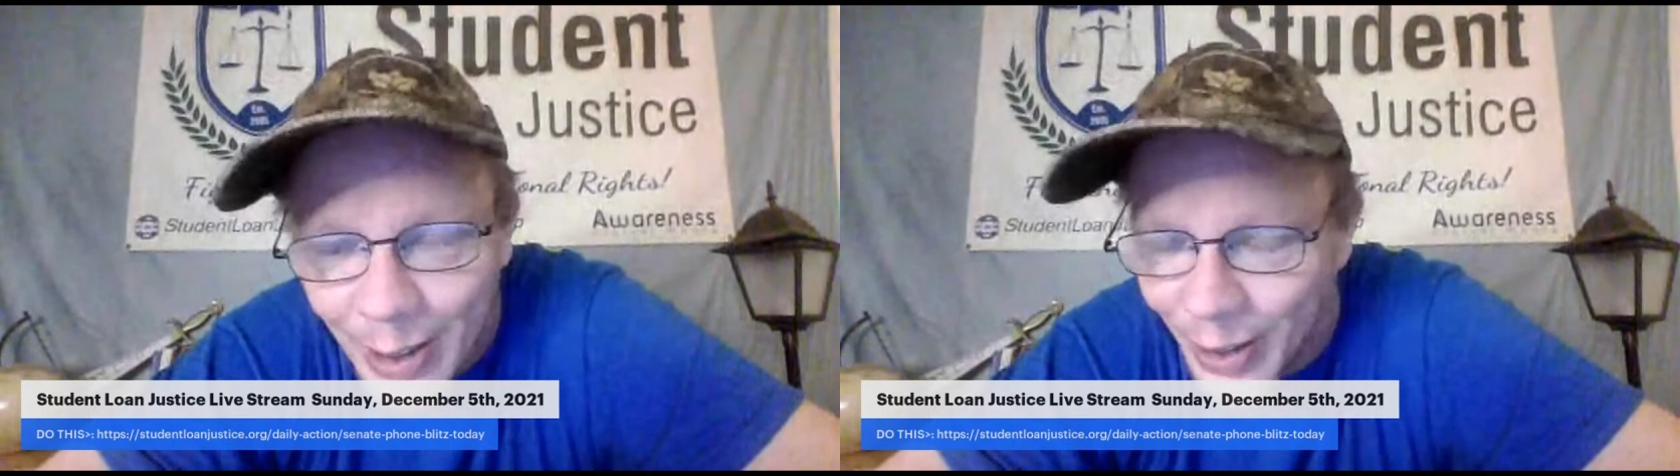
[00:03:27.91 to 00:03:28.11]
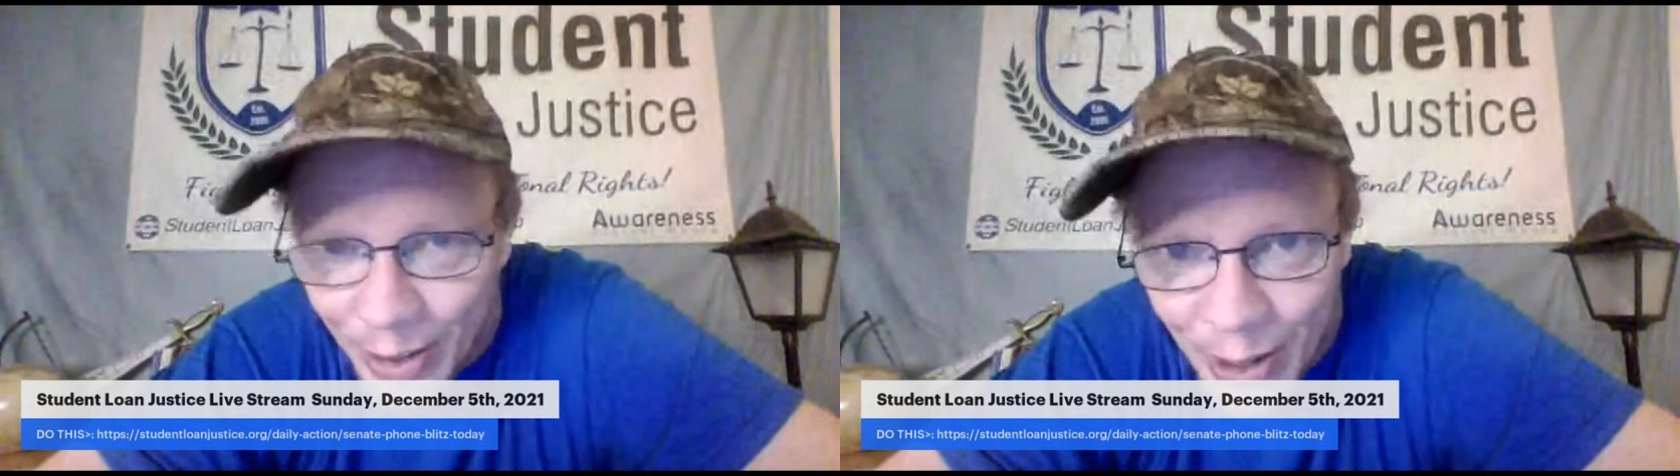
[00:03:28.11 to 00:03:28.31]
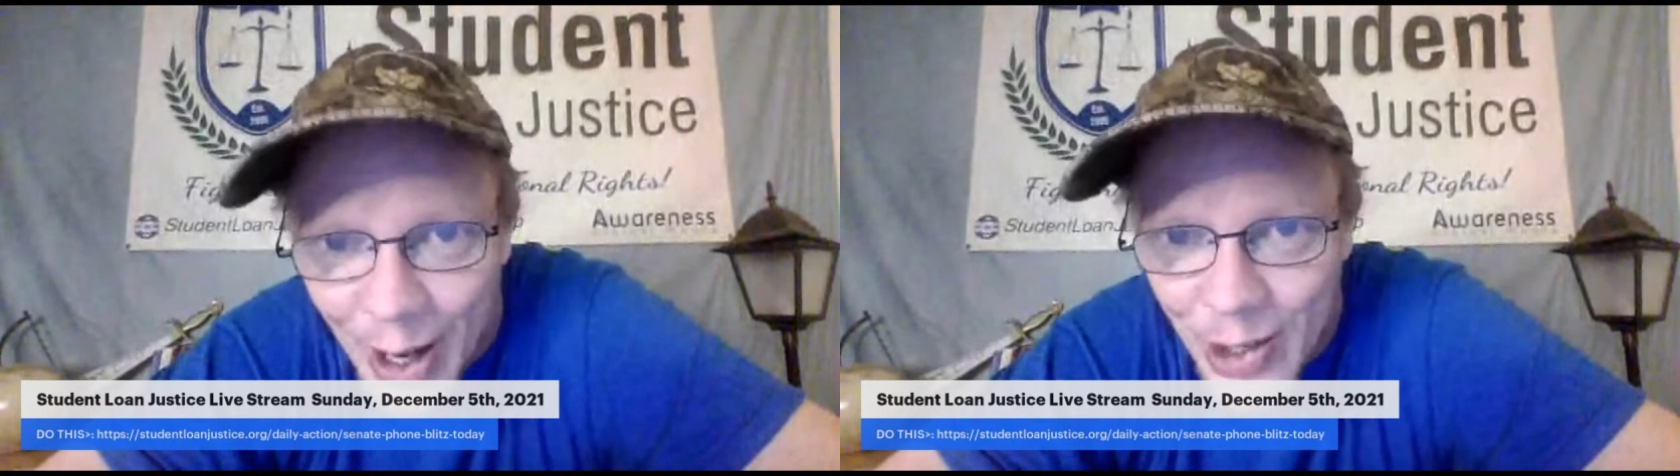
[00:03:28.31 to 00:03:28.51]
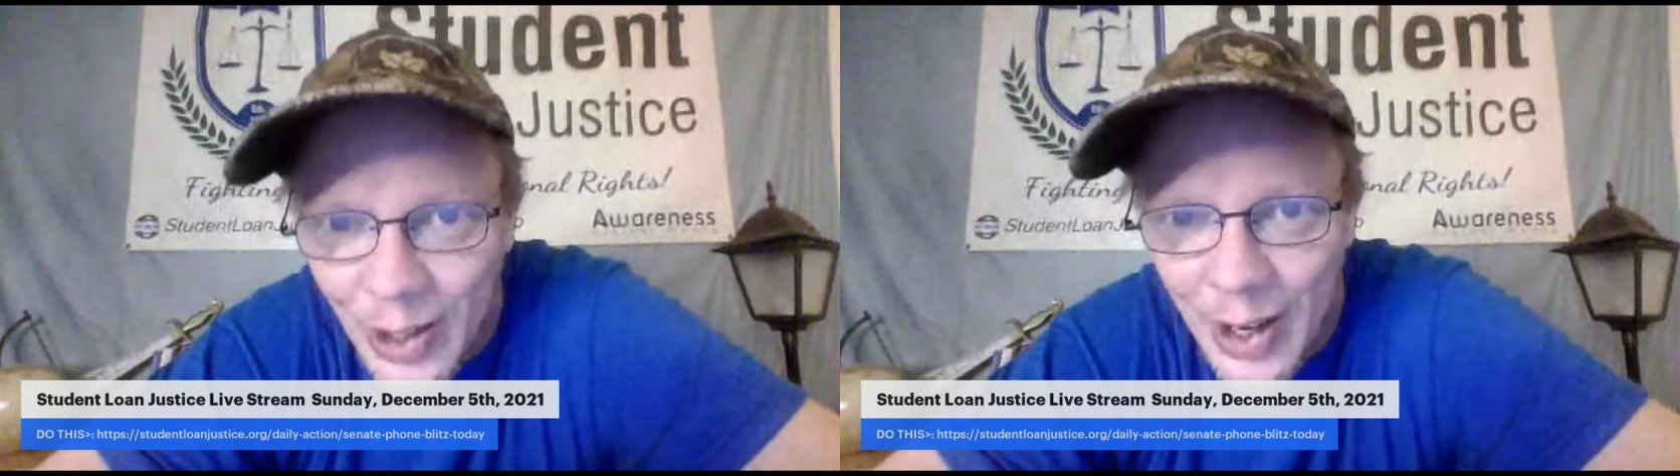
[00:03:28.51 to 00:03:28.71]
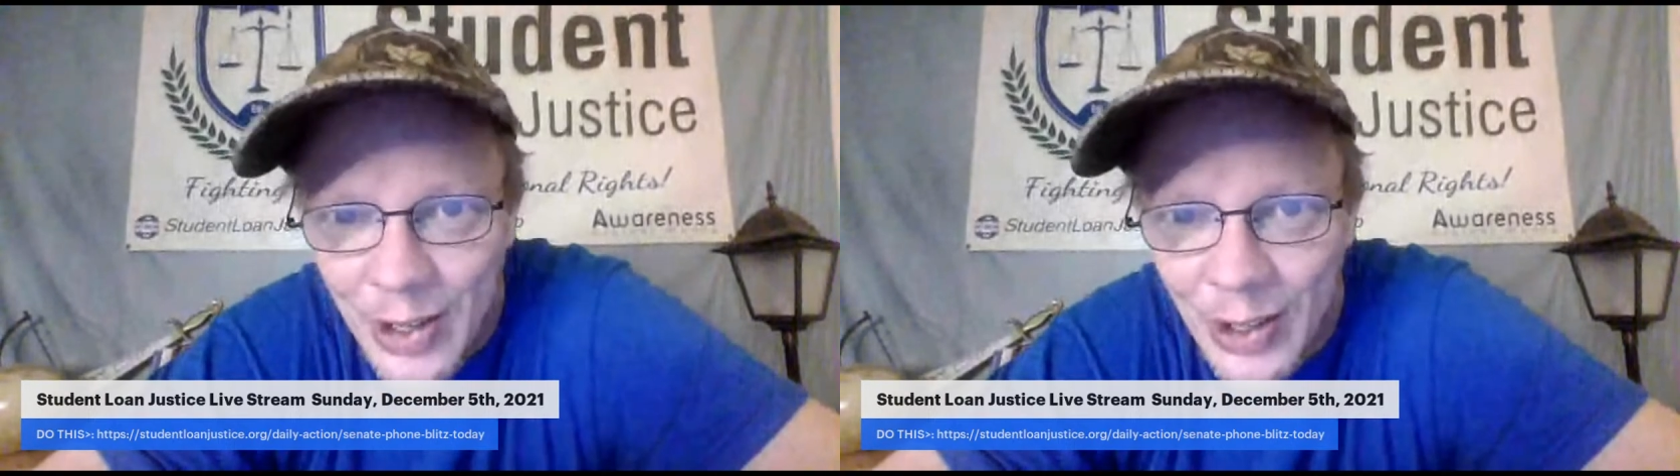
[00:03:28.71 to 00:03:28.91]
lacrosse
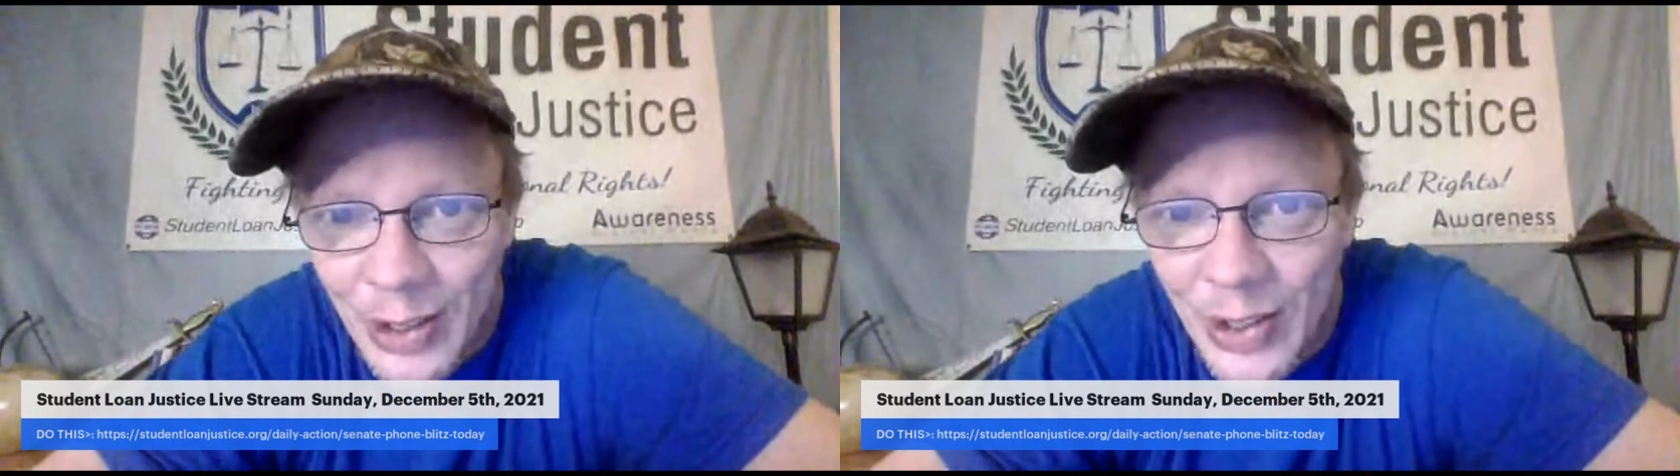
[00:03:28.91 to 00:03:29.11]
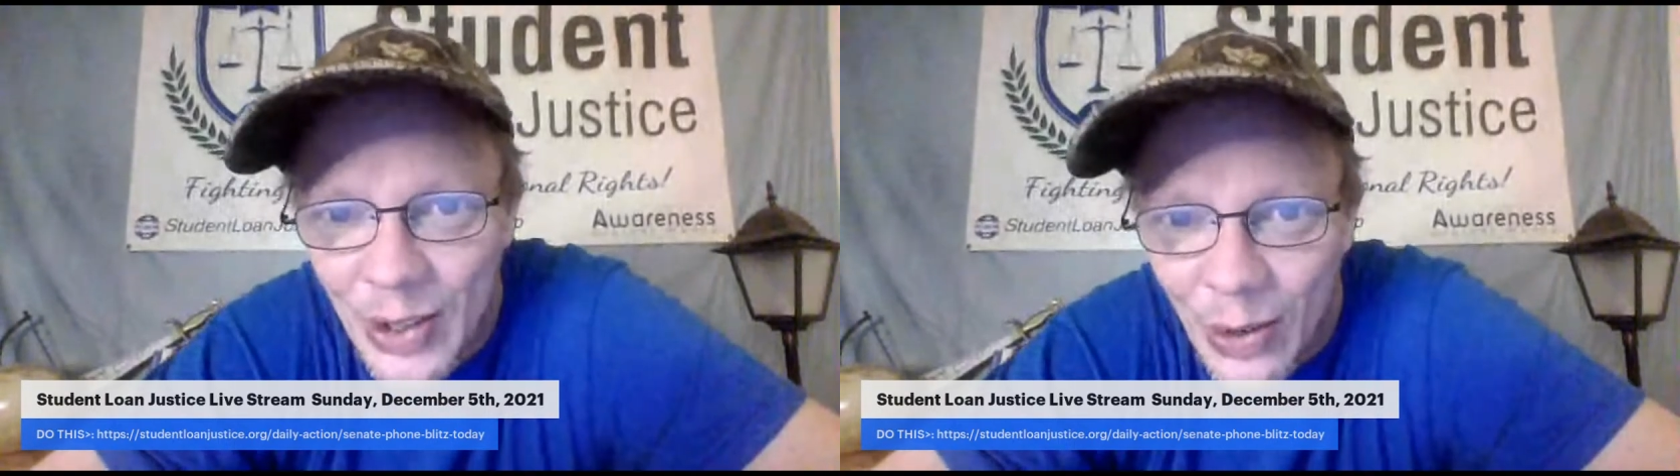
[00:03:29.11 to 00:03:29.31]
lessons